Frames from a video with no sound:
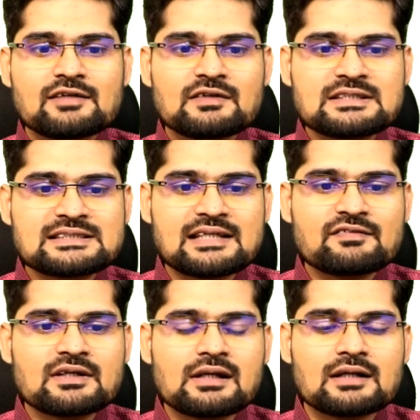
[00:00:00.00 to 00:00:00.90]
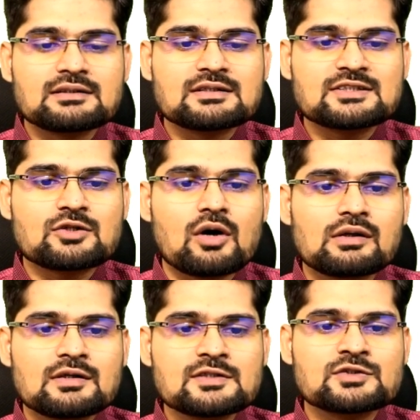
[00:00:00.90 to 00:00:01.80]
were several other
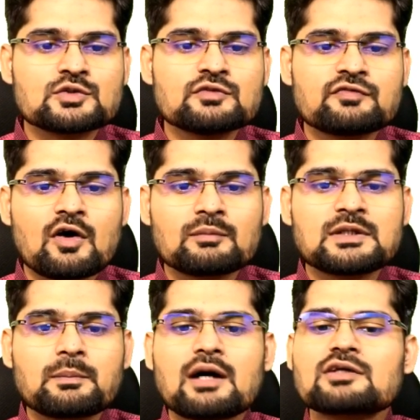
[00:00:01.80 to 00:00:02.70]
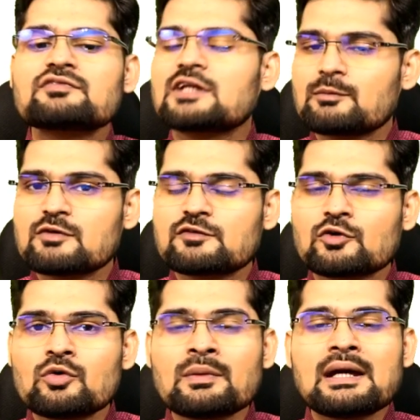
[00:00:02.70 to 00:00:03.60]
scholars who formed the part of Club of
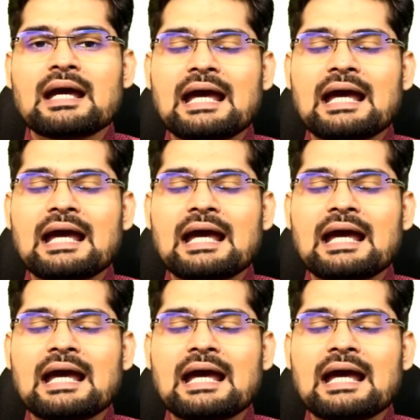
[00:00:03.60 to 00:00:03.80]
Rome,